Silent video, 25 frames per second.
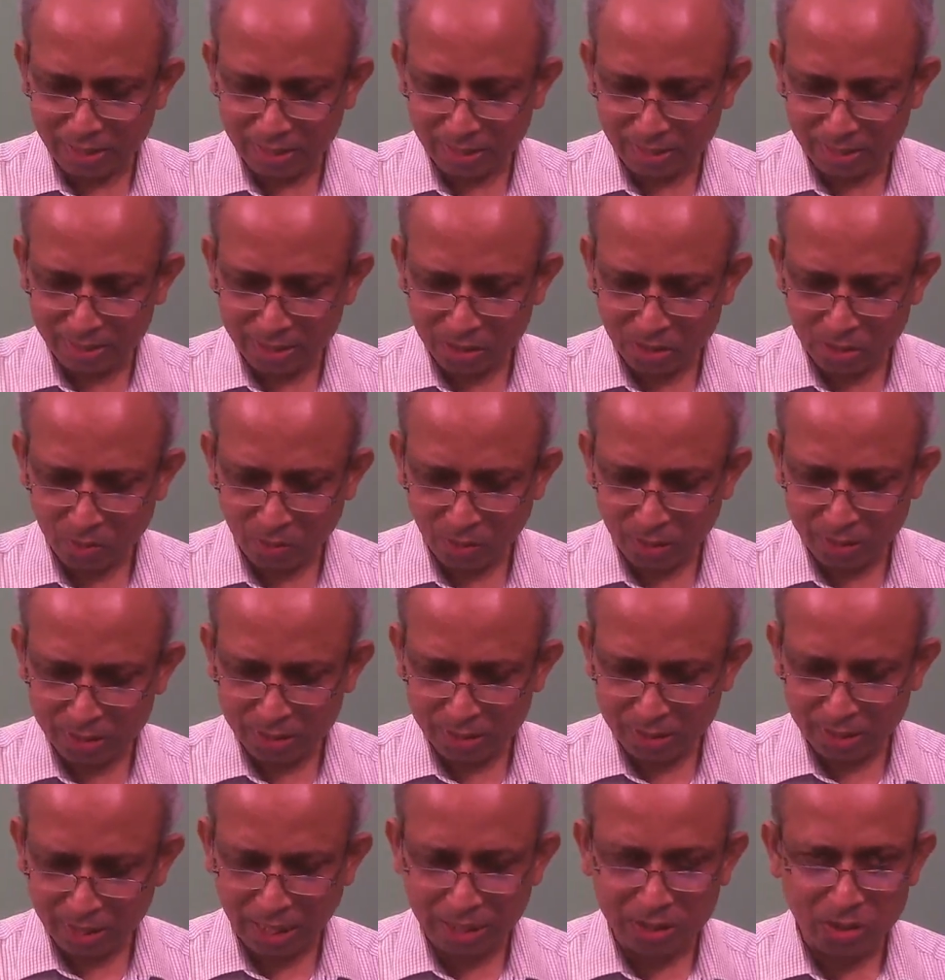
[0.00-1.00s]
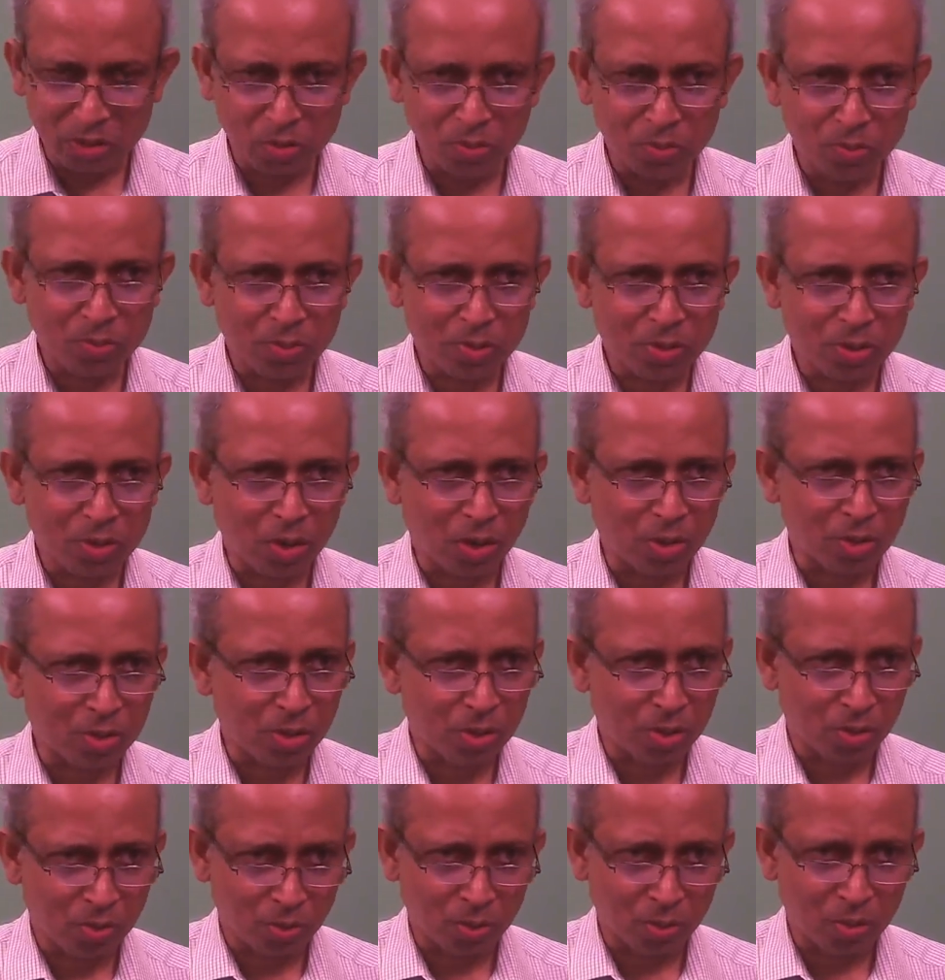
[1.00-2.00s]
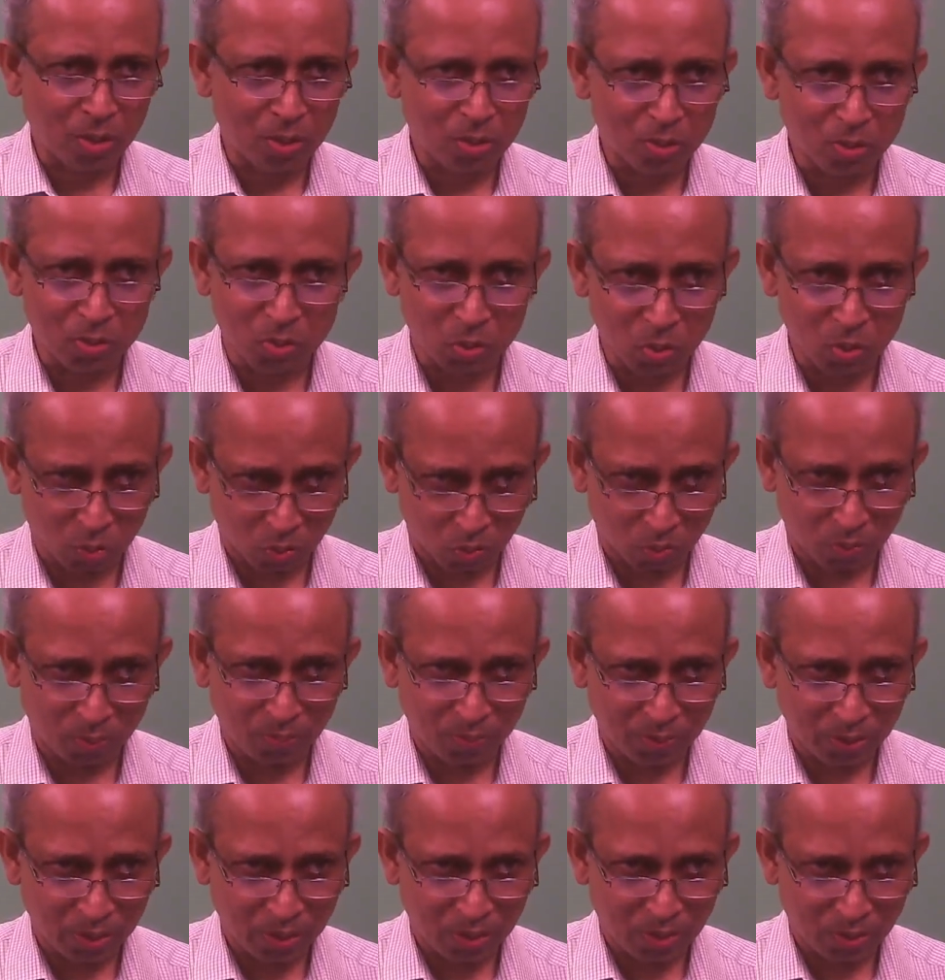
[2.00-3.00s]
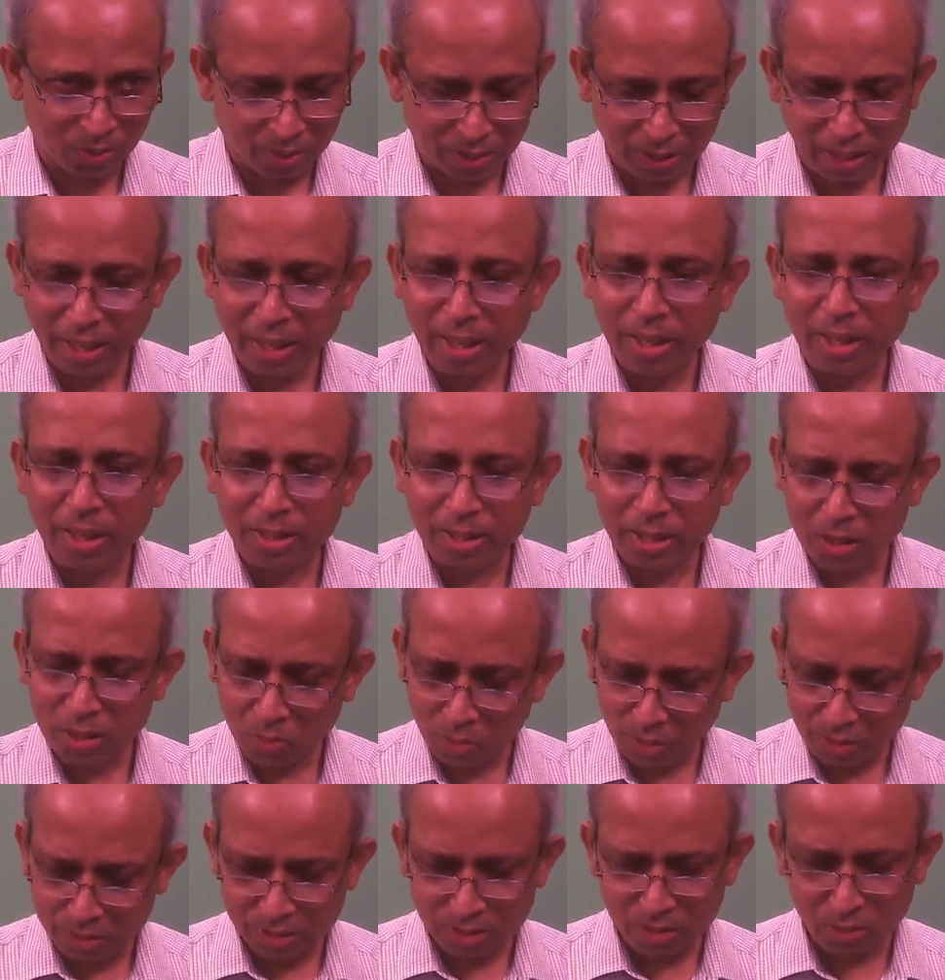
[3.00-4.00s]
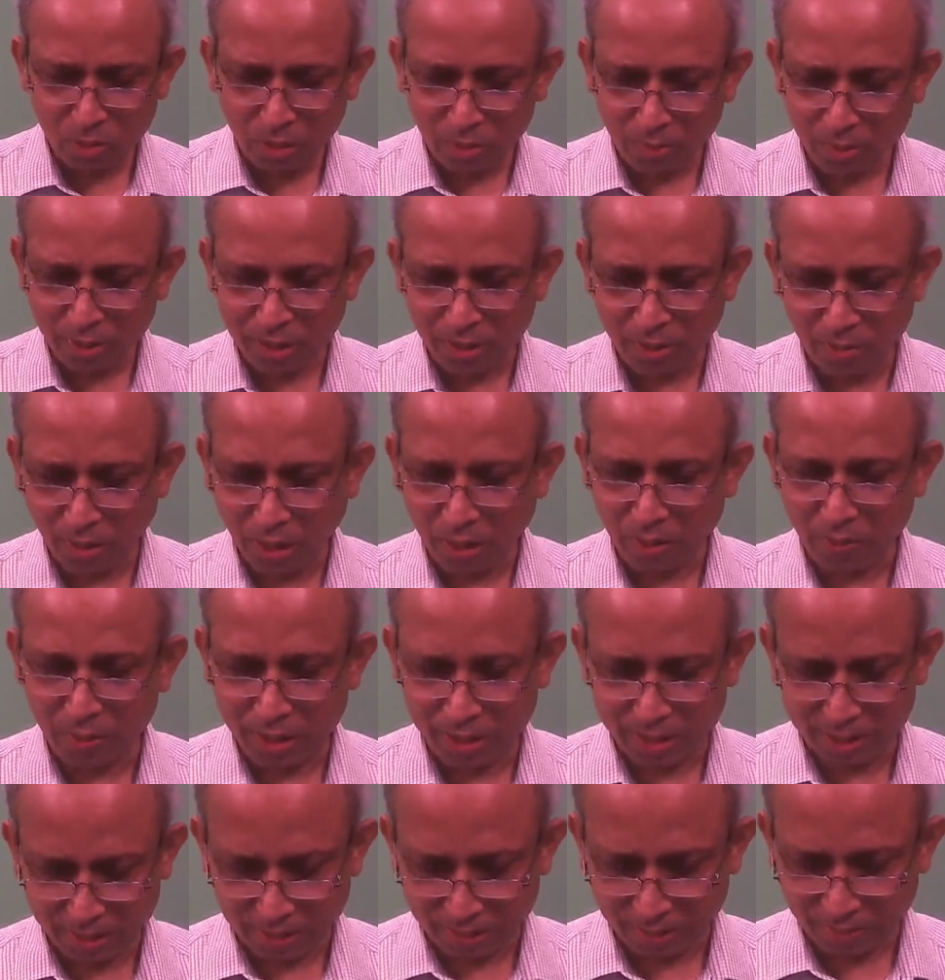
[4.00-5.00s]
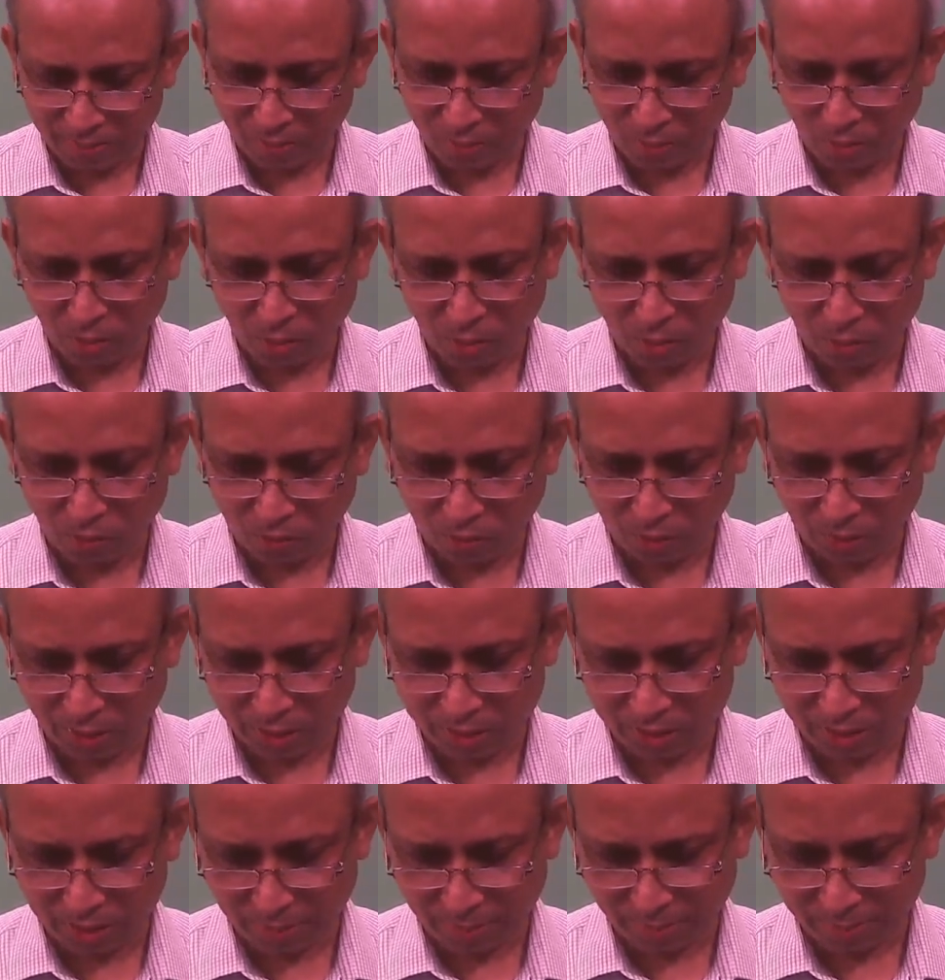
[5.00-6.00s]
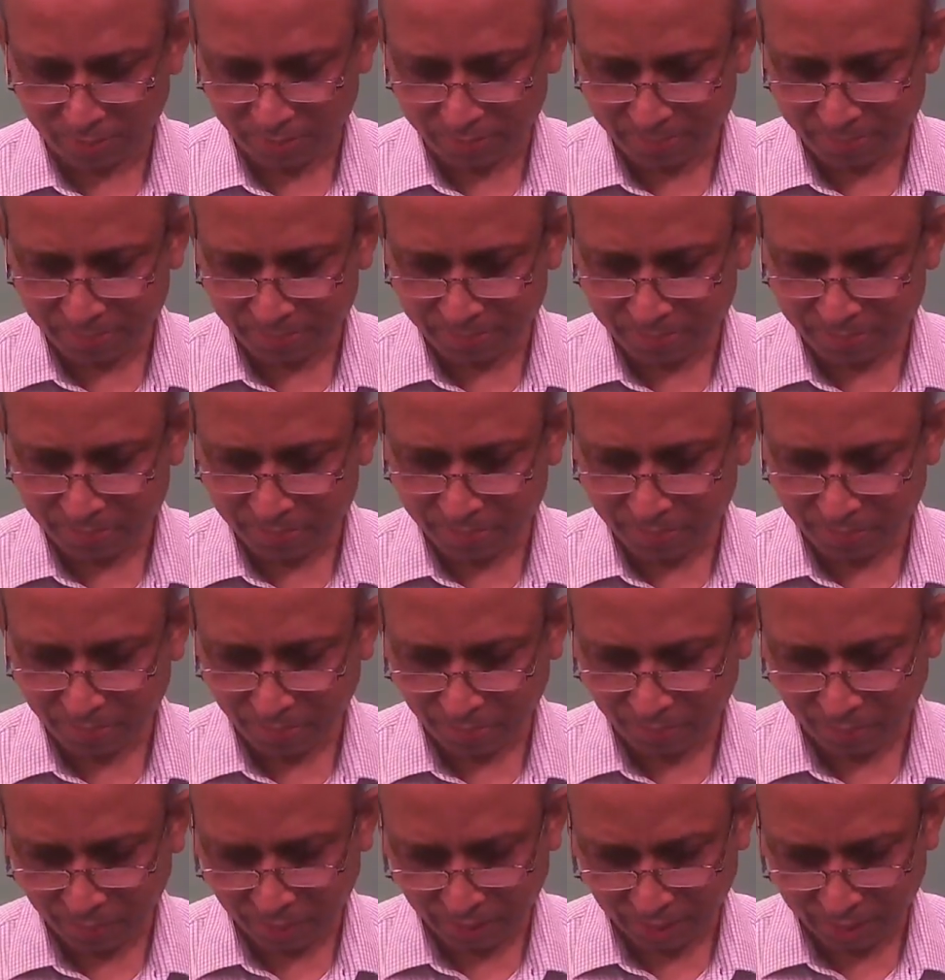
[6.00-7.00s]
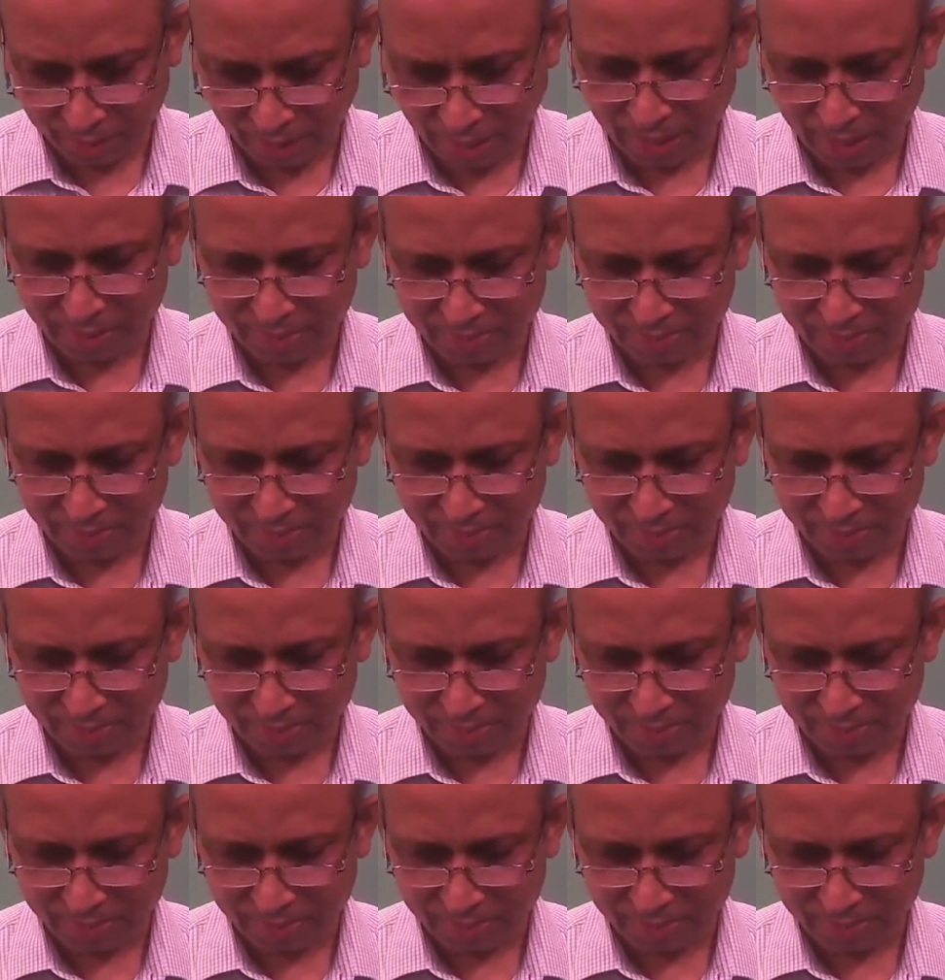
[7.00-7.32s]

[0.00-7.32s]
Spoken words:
This question assumes turns ratio equal to 2. Okay, these questions will be reevaluated for your information. Yeah.